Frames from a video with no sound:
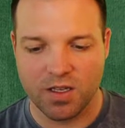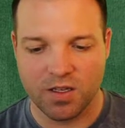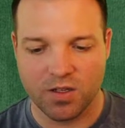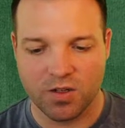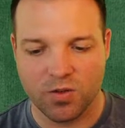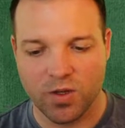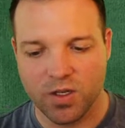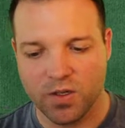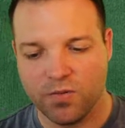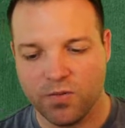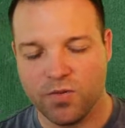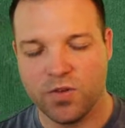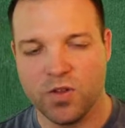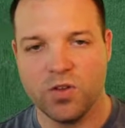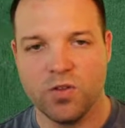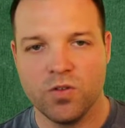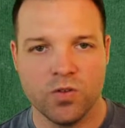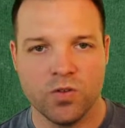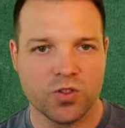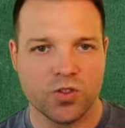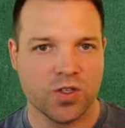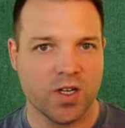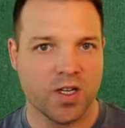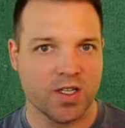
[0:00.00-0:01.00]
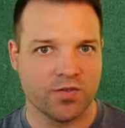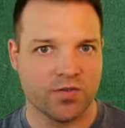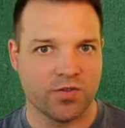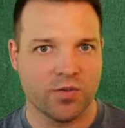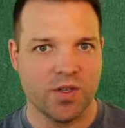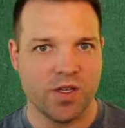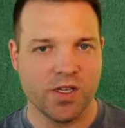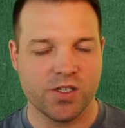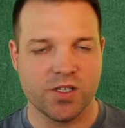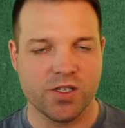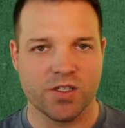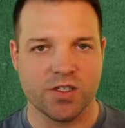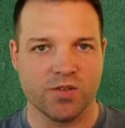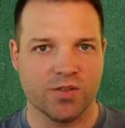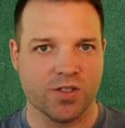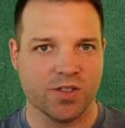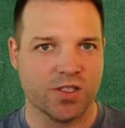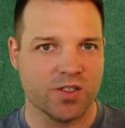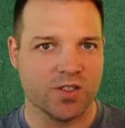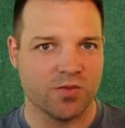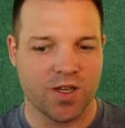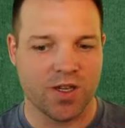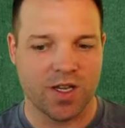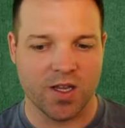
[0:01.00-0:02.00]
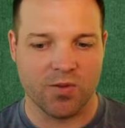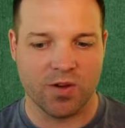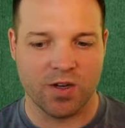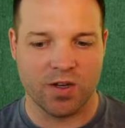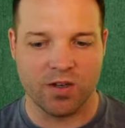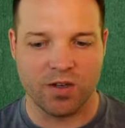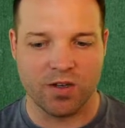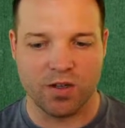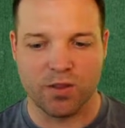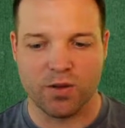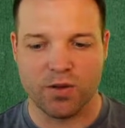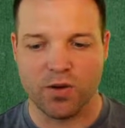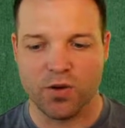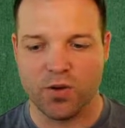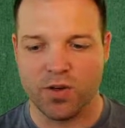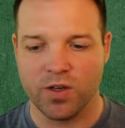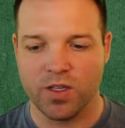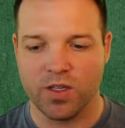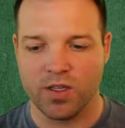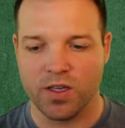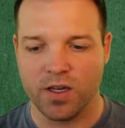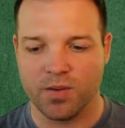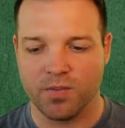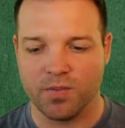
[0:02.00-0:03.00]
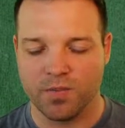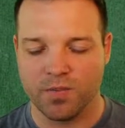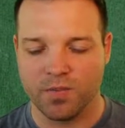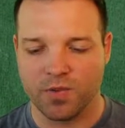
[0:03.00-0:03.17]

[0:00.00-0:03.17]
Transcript: quite a few transformations, which is why I wanted to throw it in there.